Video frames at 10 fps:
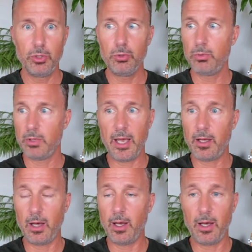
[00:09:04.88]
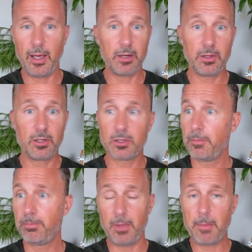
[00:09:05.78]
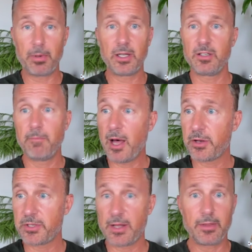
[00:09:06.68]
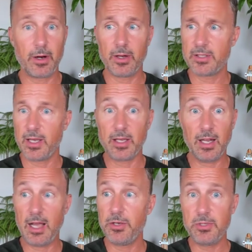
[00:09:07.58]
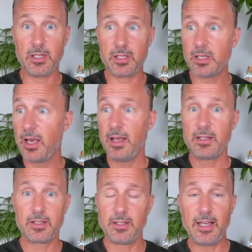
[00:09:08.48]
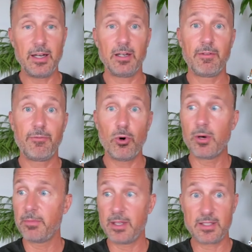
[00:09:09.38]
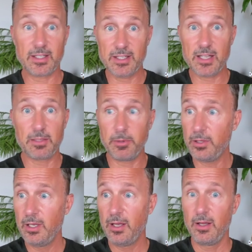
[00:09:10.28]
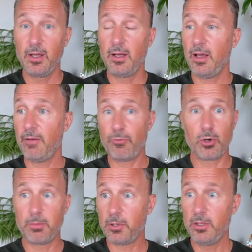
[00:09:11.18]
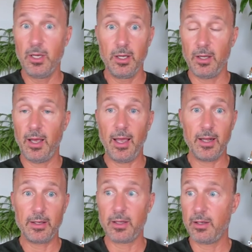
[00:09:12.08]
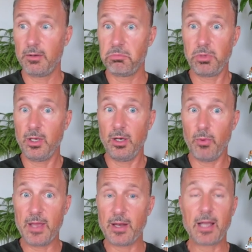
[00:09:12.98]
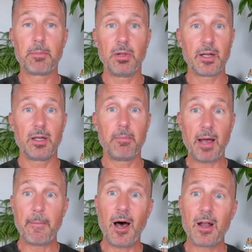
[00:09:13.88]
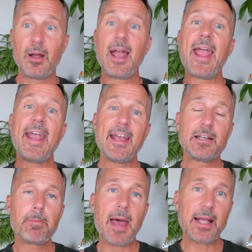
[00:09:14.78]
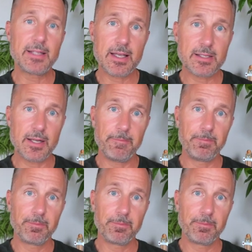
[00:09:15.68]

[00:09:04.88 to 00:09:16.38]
new analytical and predictive models out there and saying, can I use this? Is the data in a form that's accessible, affordable, and in a way that I can plug into my model and backtest it?